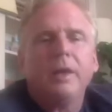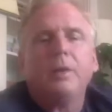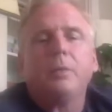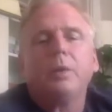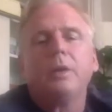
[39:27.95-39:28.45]

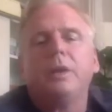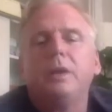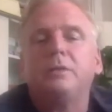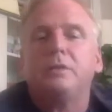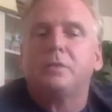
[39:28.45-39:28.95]
HIIT really
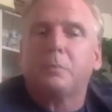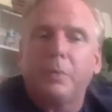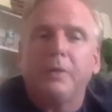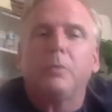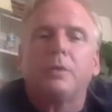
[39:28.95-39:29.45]
is
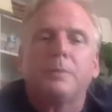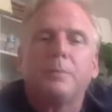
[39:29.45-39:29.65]
sprint work.